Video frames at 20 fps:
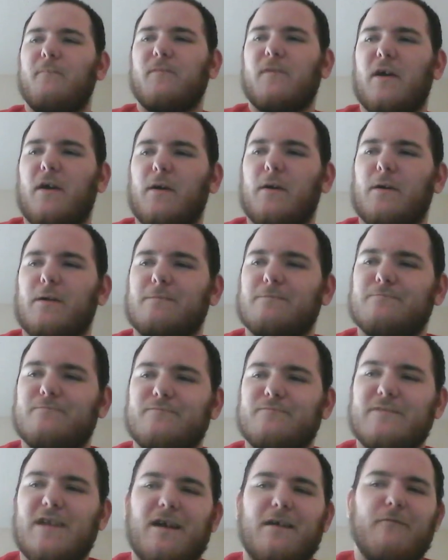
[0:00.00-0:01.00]
So,
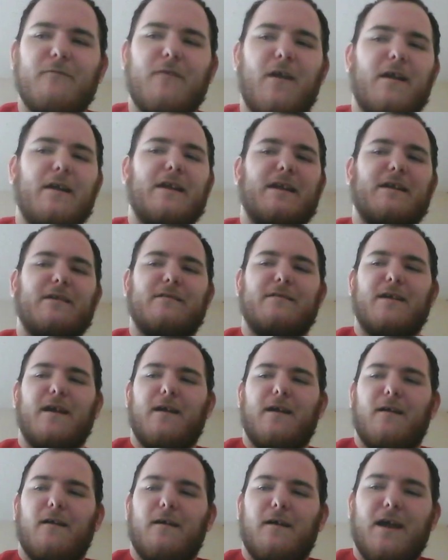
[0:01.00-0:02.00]
that could very end.
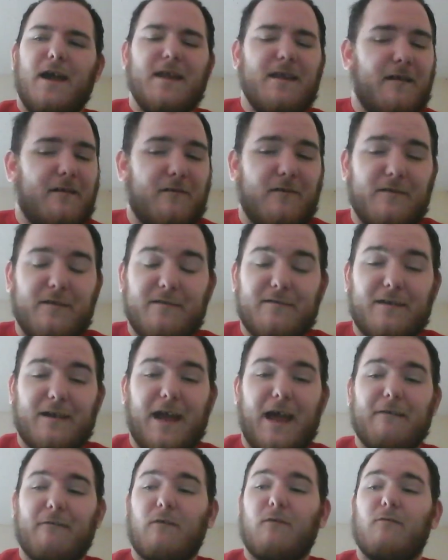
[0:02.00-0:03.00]
And that quote is a
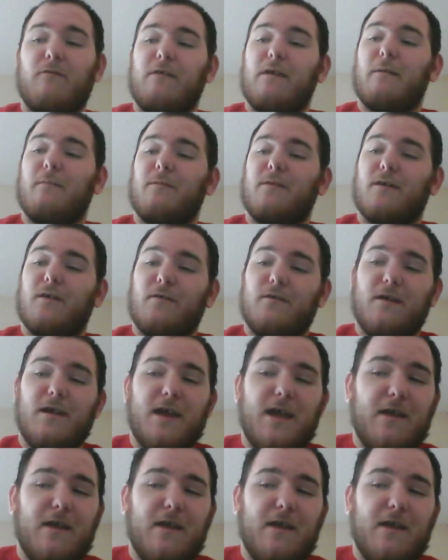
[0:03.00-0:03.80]
kind of sweet code.